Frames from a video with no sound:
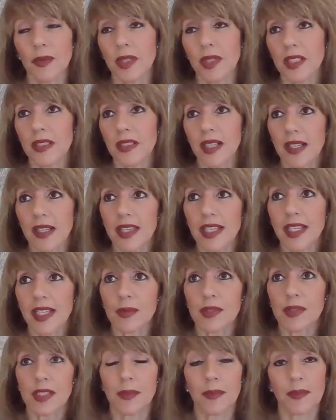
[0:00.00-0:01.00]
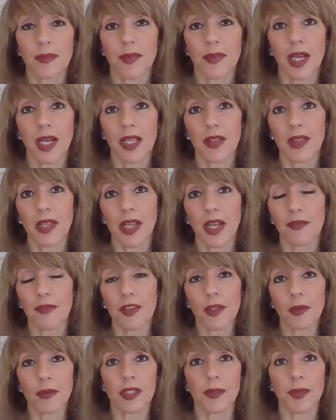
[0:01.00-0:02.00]
Well, I think it was I
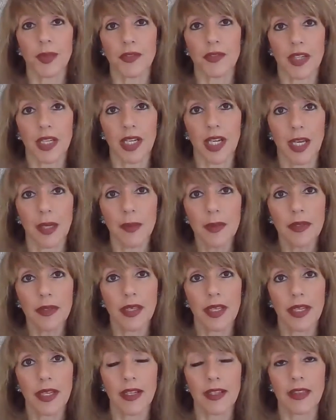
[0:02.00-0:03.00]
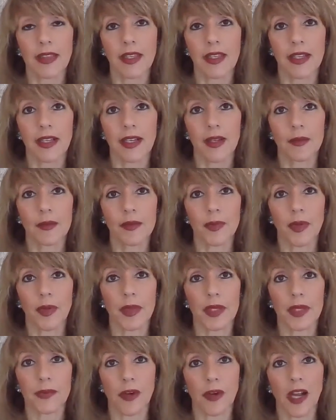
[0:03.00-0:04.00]
felt it was a bit of a club, and I think I was
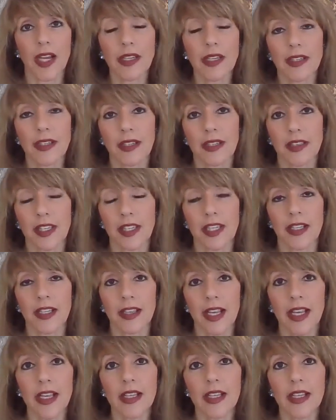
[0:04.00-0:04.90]
probably right in thinking